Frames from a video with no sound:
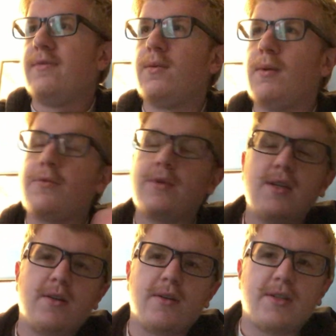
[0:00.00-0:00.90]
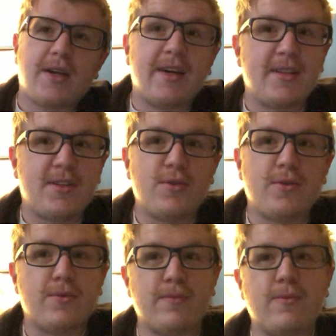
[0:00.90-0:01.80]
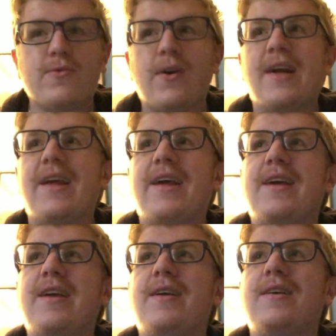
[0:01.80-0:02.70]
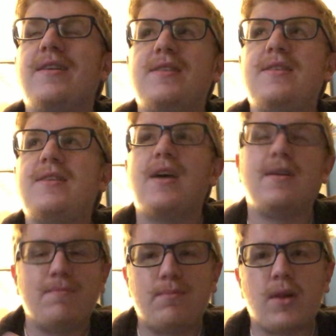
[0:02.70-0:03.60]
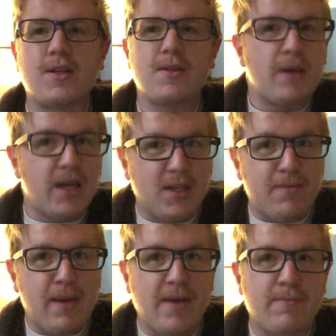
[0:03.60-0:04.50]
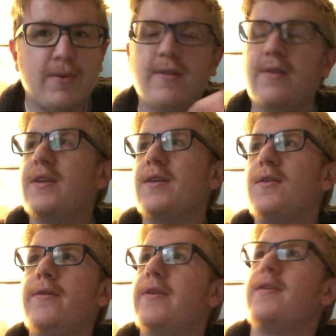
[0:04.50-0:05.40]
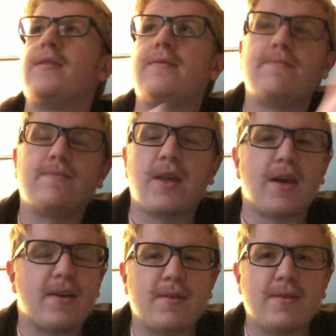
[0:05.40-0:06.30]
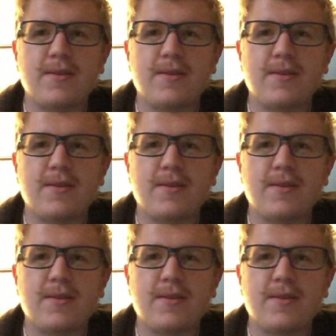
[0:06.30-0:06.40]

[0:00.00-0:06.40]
my research, I had to write a 10+ page paper, including like